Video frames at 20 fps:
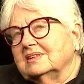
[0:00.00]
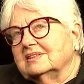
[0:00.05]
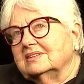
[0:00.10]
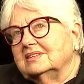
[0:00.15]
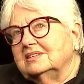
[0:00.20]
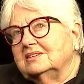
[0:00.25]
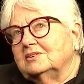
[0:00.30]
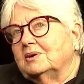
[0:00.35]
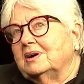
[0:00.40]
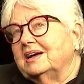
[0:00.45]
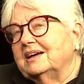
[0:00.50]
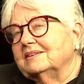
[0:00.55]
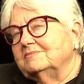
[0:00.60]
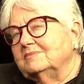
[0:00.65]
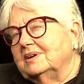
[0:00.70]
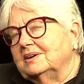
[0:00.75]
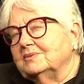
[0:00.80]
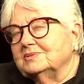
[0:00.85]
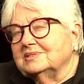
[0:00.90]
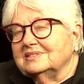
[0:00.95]
you know,
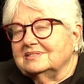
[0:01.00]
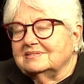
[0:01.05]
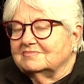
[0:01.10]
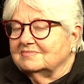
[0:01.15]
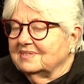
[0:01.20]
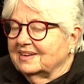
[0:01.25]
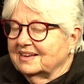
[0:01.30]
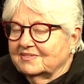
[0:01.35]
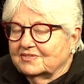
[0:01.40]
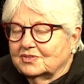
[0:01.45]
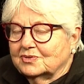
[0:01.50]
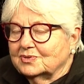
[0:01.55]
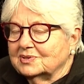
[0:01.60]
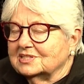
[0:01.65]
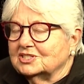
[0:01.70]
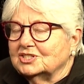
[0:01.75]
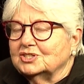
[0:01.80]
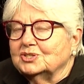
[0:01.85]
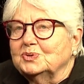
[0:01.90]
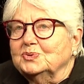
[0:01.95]
I have three
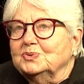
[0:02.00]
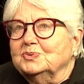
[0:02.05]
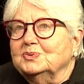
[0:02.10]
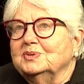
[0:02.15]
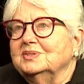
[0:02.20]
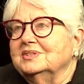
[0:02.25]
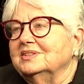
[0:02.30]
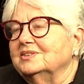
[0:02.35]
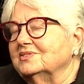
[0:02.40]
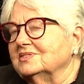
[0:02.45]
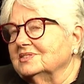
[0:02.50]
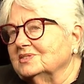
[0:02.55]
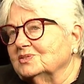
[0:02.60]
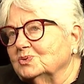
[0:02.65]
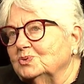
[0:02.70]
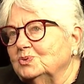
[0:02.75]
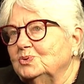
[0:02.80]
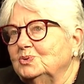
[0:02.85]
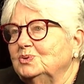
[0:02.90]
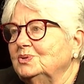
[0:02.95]
children, they're in
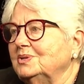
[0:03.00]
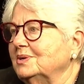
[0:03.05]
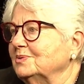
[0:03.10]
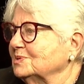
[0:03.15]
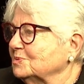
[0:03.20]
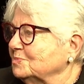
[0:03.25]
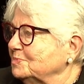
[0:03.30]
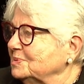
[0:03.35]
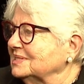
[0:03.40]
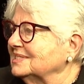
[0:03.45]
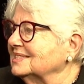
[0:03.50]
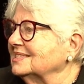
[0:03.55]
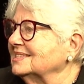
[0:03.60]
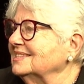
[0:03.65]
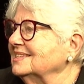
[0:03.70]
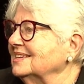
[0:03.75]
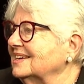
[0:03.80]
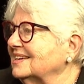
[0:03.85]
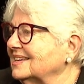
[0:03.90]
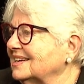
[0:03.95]
school, I was
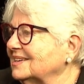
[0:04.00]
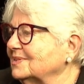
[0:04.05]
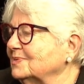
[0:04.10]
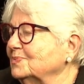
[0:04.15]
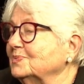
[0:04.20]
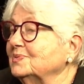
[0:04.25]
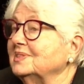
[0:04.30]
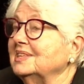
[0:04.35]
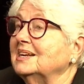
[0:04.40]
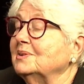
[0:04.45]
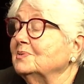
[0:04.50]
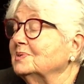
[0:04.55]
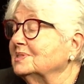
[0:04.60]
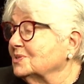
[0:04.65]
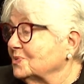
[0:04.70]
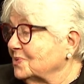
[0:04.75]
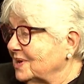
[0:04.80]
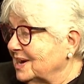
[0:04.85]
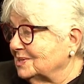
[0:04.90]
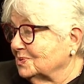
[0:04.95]
busy. Then I went to
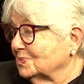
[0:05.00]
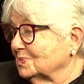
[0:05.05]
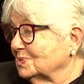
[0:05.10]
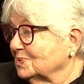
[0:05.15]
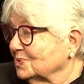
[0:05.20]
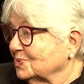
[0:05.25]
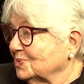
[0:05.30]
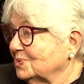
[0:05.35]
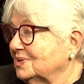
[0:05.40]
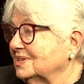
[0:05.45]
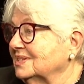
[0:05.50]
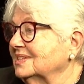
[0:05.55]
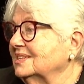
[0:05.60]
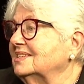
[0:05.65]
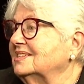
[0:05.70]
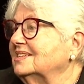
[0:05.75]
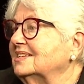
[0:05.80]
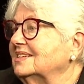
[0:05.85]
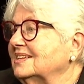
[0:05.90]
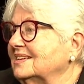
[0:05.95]
graduate school.
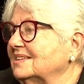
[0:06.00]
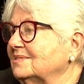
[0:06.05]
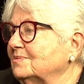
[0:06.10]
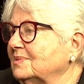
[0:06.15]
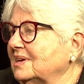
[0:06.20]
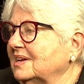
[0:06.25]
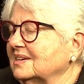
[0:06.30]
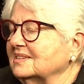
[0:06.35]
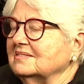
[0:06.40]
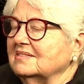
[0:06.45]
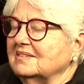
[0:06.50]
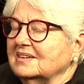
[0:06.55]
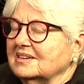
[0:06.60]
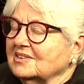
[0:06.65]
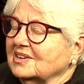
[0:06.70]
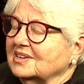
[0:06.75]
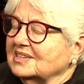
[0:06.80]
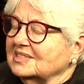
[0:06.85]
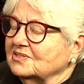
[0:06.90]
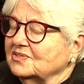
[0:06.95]
And I
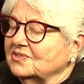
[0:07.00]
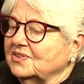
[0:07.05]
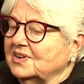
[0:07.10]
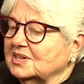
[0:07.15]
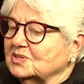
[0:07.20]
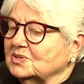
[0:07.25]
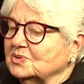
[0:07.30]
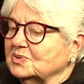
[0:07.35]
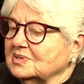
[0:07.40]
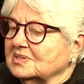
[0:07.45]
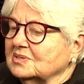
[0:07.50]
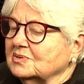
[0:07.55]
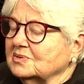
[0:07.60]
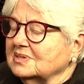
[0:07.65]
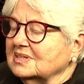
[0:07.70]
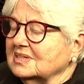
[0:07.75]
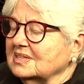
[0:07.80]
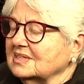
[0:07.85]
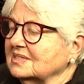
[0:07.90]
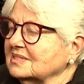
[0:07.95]
got a graduate
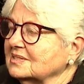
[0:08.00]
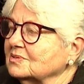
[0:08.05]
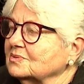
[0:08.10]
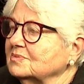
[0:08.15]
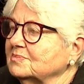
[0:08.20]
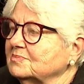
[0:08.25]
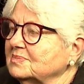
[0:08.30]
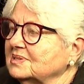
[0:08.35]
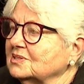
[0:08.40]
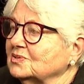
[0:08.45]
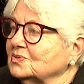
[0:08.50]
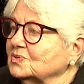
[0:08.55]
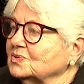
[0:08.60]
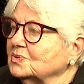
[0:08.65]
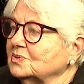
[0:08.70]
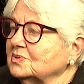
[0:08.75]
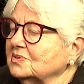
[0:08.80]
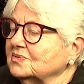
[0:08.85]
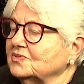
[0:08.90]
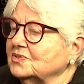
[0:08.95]
degree at the U
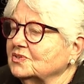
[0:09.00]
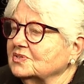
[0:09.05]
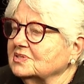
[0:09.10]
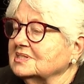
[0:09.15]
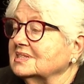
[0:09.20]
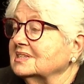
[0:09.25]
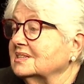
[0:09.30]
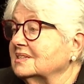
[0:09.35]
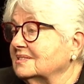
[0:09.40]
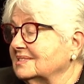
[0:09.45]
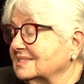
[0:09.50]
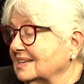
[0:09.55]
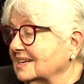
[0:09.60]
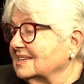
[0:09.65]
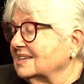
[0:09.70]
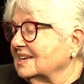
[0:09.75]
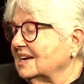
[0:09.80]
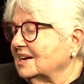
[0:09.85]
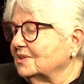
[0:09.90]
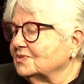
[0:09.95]
School of Nursing and
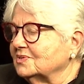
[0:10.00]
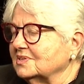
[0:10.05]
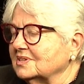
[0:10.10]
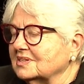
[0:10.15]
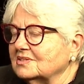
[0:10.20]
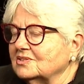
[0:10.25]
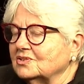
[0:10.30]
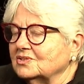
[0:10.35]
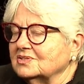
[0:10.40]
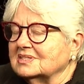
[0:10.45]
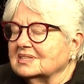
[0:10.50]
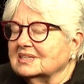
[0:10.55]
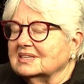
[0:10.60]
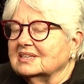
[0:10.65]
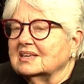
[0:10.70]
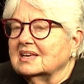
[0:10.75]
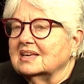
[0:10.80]
Psychiatric Nursing.